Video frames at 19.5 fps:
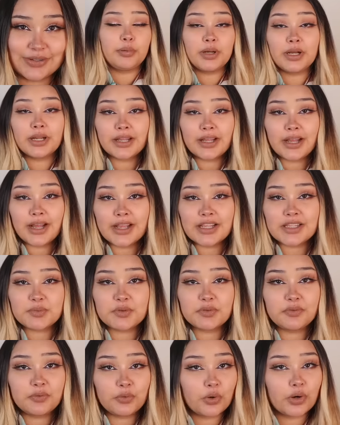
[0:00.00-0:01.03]
But guys,
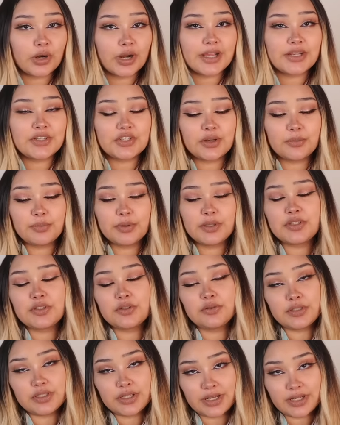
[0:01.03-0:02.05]
before I jump
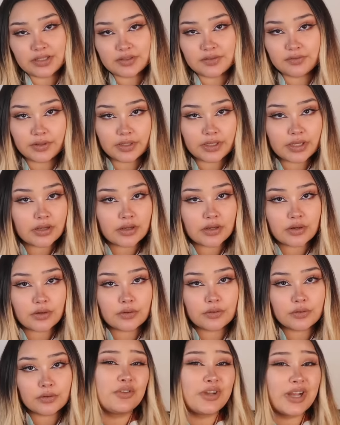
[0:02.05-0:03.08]
into today's
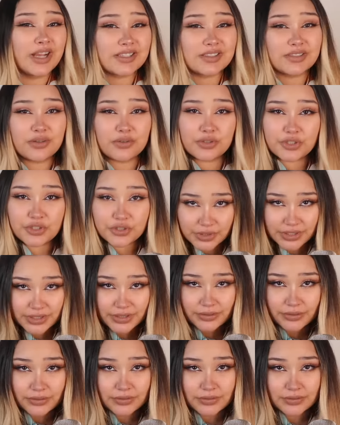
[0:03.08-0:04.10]
video, you guys know the drill.